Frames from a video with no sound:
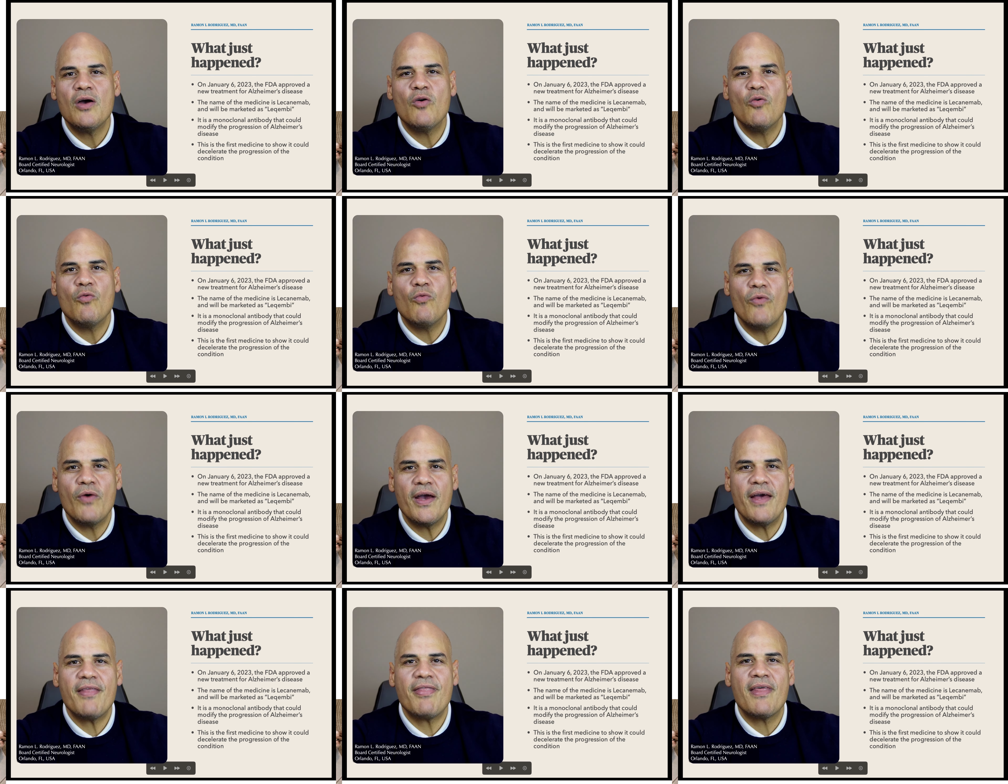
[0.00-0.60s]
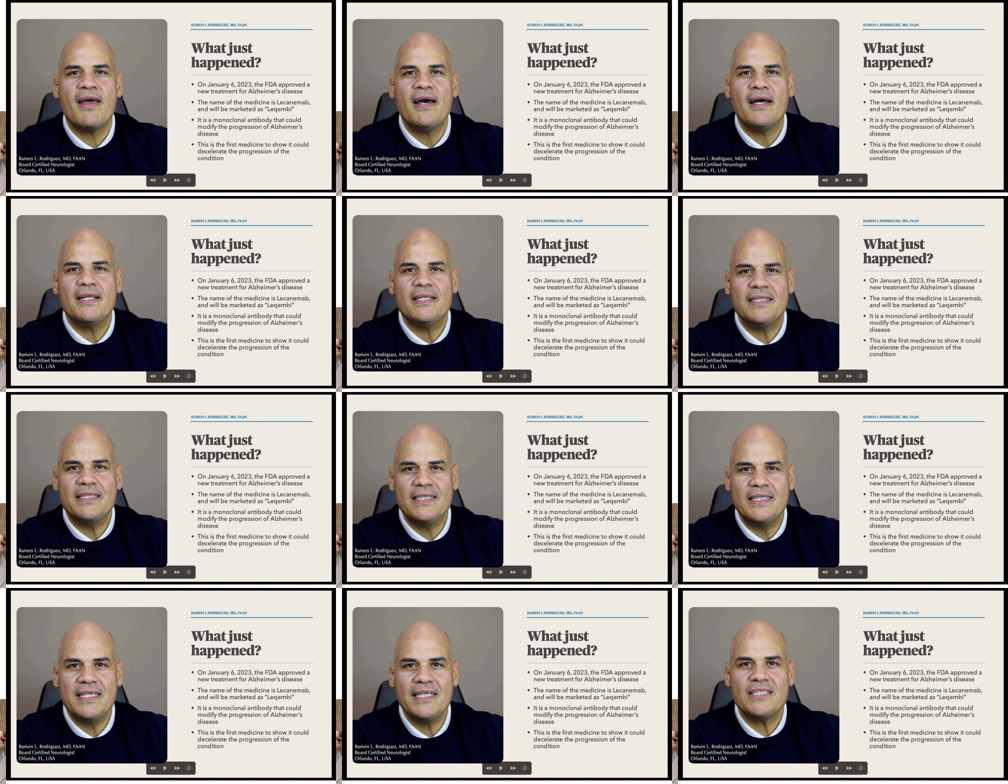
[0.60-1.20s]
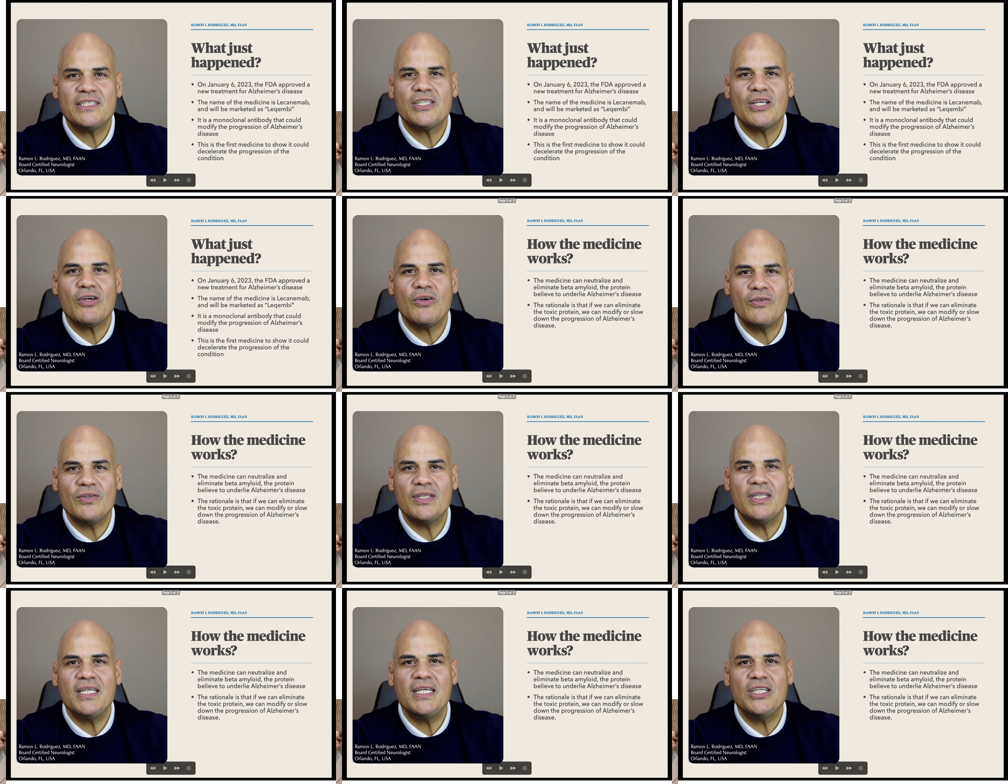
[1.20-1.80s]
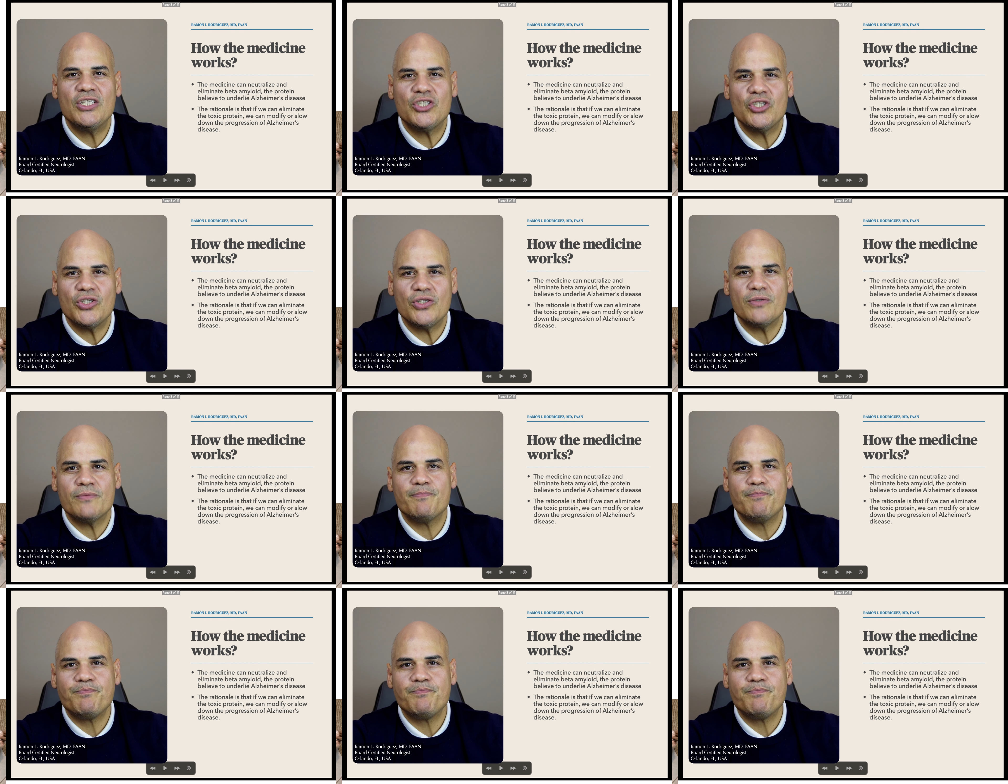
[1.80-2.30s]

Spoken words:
with this condition.